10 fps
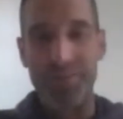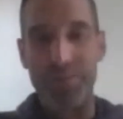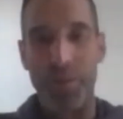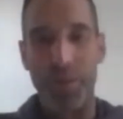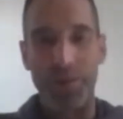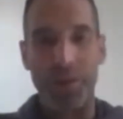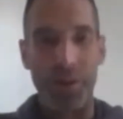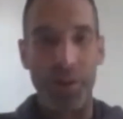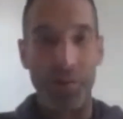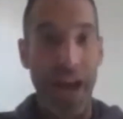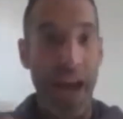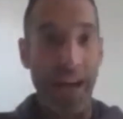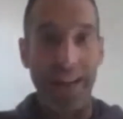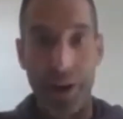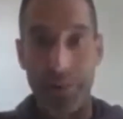We both know that we're not
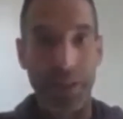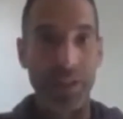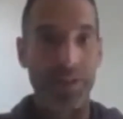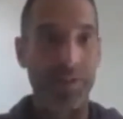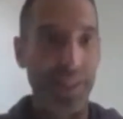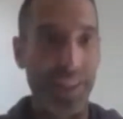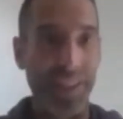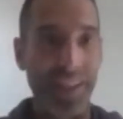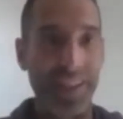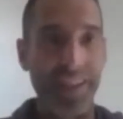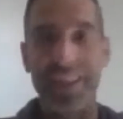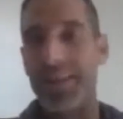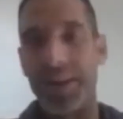in a great place physically.